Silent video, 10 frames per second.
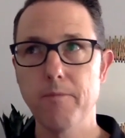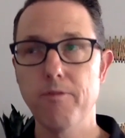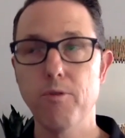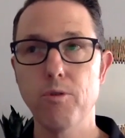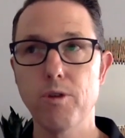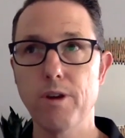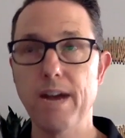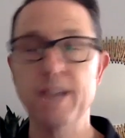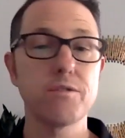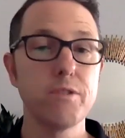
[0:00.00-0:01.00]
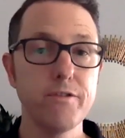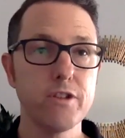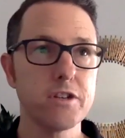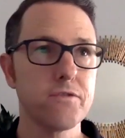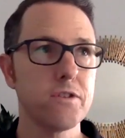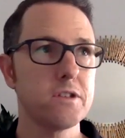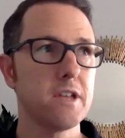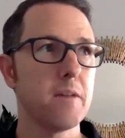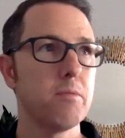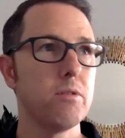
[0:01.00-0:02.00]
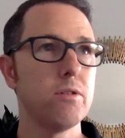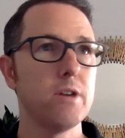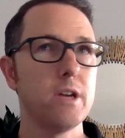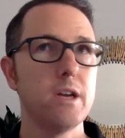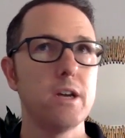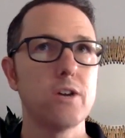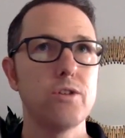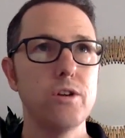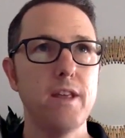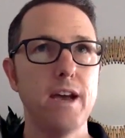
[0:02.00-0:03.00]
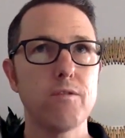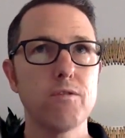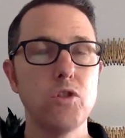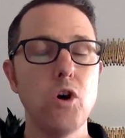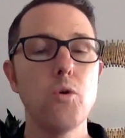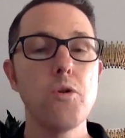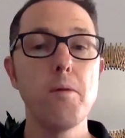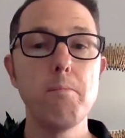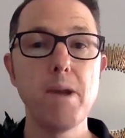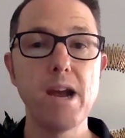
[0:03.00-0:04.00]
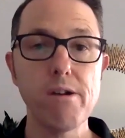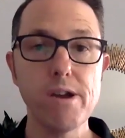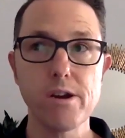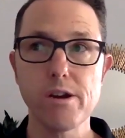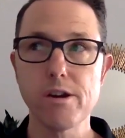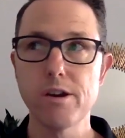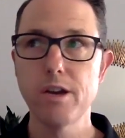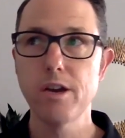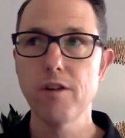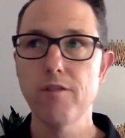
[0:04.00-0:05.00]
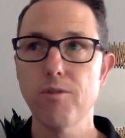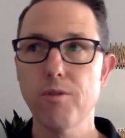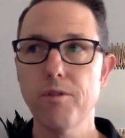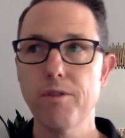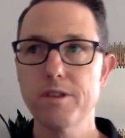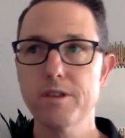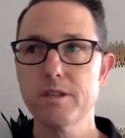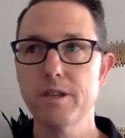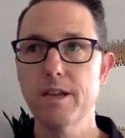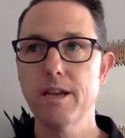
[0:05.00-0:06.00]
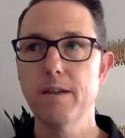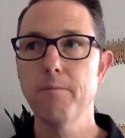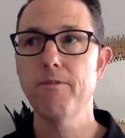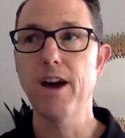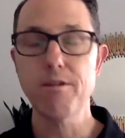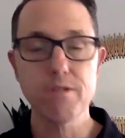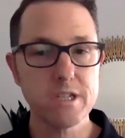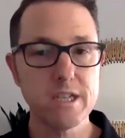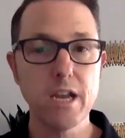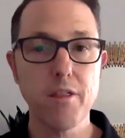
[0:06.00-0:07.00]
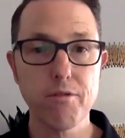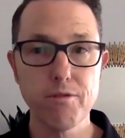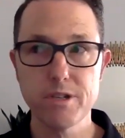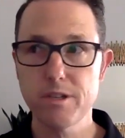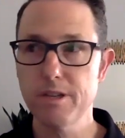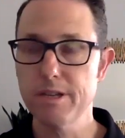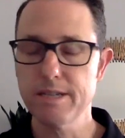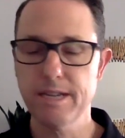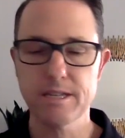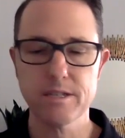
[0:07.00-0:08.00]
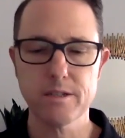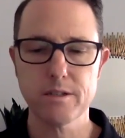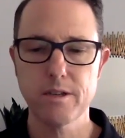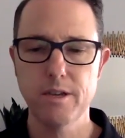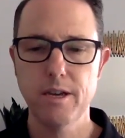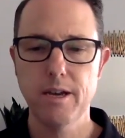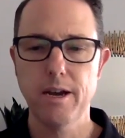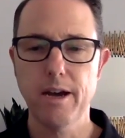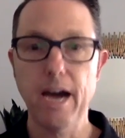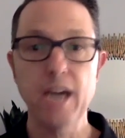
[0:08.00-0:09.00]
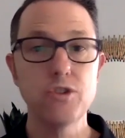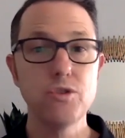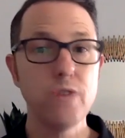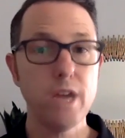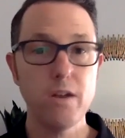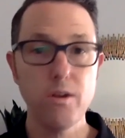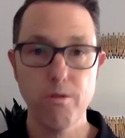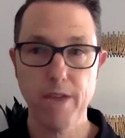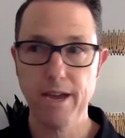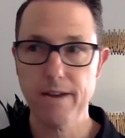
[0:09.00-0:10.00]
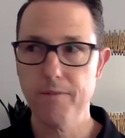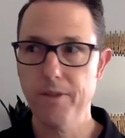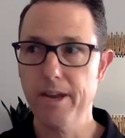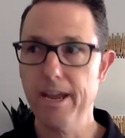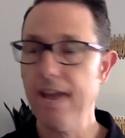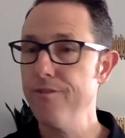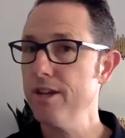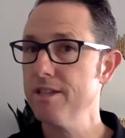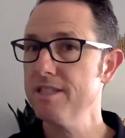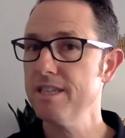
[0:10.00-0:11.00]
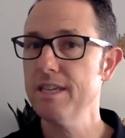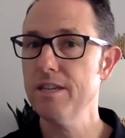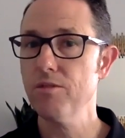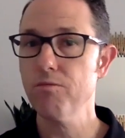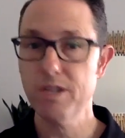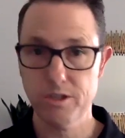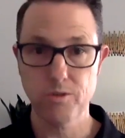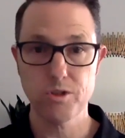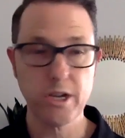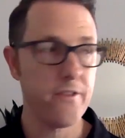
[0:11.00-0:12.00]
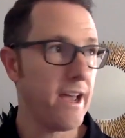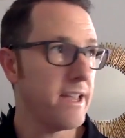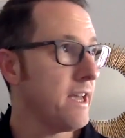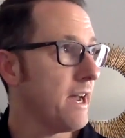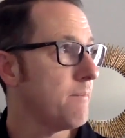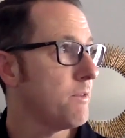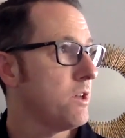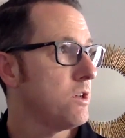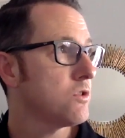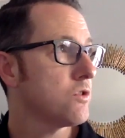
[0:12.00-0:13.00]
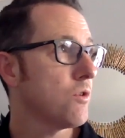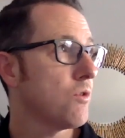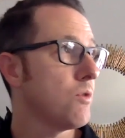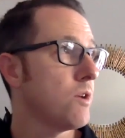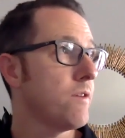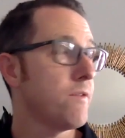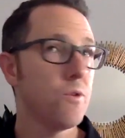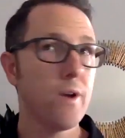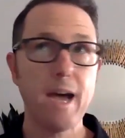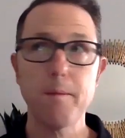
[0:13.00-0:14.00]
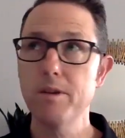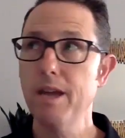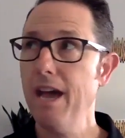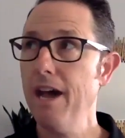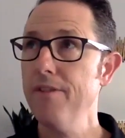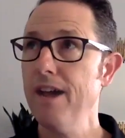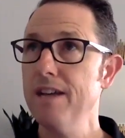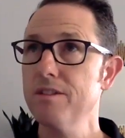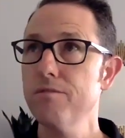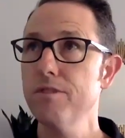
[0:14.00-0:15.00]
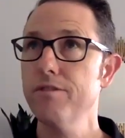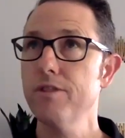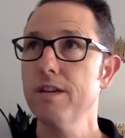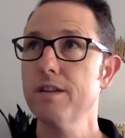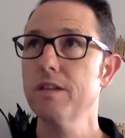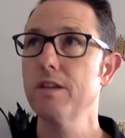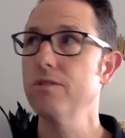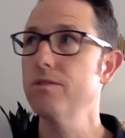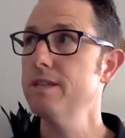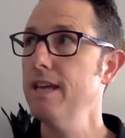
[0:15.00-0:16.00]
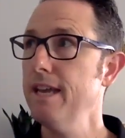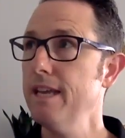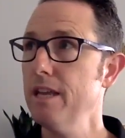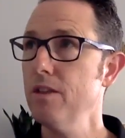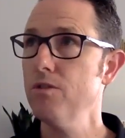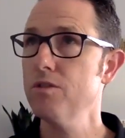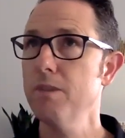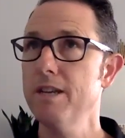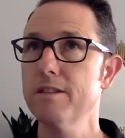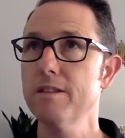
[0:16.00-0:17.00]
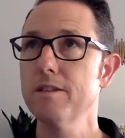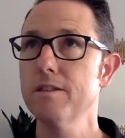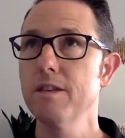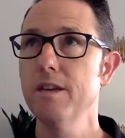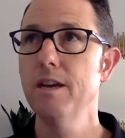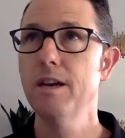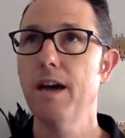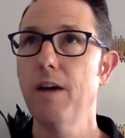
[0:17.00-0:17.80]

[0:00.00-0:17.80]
for acid reflux, for example, could that lower the barrier for this virus to get through into the intestines? I do not know that, and I have not seen research on that yet. So if you happen to have acid reflux and you're taking those medicines, I